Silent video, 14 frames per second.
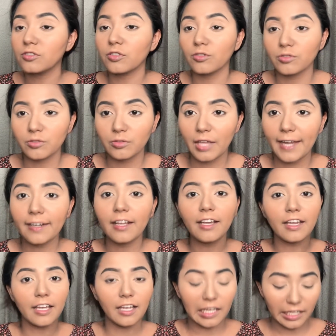Don't do that.
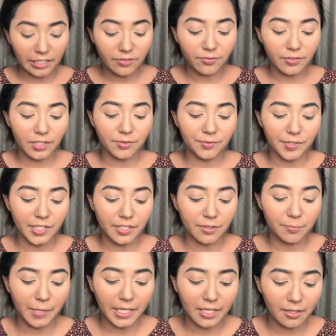It will ruin your
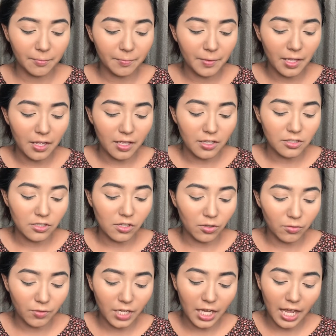makeup.
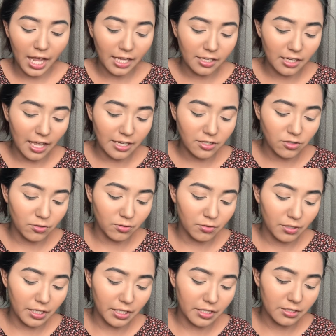So what I like to do
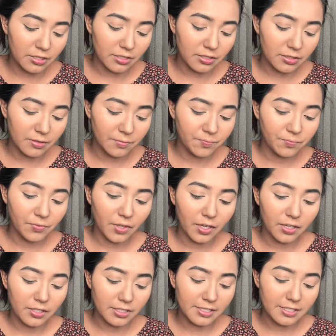is
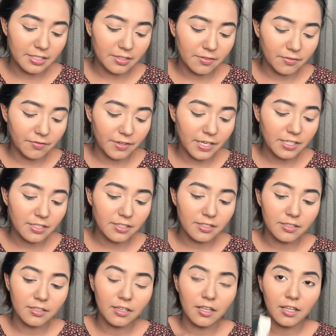first
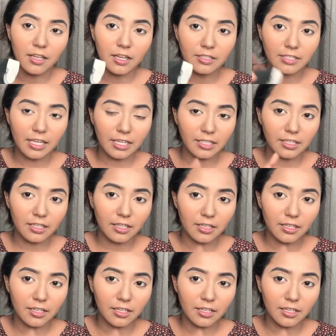take